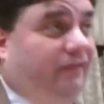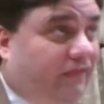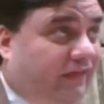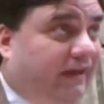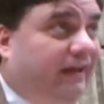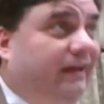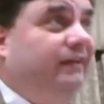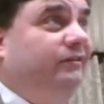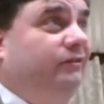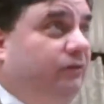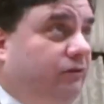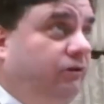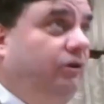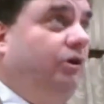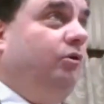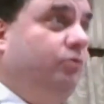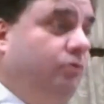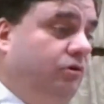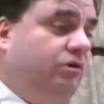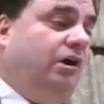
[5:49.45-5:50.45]
than the
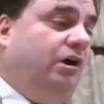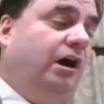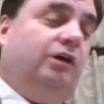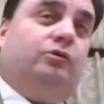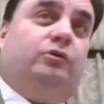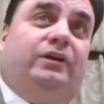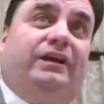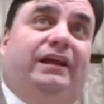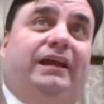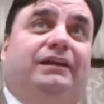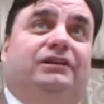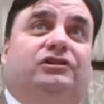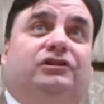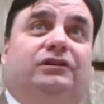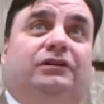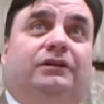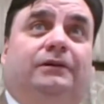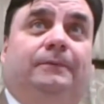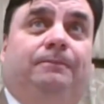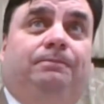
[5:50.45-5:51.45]
local
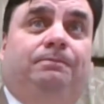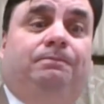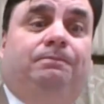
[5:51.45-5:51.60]
congregation.